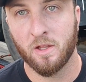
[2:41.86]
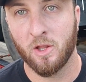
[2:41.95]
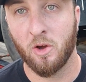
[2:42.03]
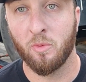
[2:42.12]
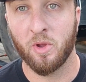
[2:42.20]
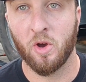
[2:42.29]

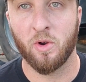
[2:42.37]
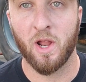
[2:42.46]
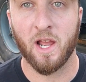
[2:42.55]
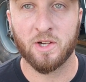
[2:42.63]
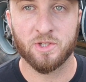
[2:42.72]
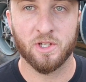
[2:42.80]
lo and behold,
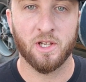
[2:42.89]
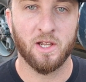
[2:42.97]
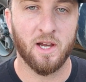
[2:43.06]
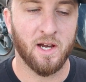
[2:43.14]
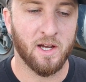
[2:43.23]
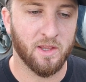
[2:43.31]

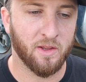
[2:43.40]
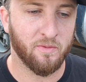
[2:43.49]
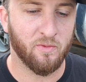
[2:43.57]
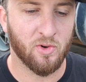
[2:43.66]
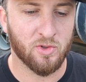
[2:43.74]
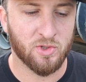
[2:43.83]
the
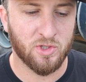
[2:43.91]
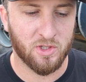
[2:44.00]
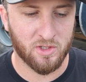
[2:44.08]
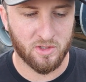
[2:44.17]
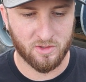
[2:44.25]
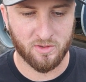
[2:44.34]
first
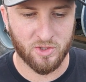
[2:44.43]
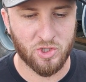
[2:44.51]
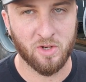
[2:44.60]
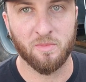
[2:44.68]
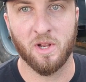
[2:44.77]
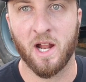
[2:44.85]

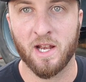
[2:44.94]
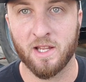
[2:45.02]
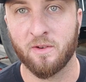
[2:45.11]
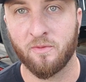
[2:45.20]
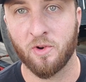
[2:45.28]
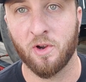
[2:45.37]
shipment I
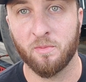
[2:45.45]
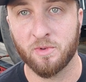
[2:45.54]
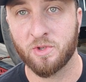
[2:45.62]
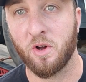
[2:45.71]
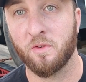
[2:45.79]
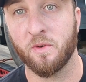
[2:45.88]
did for him
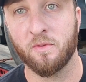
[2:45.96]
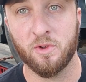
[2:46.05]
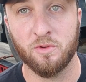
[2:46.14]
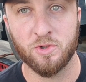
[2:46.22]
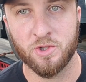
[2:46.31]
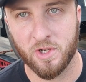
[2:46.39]
was off of
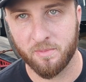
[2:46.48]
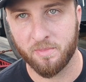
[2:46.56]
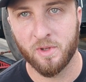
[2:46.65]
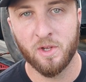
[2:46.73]
U-Ship.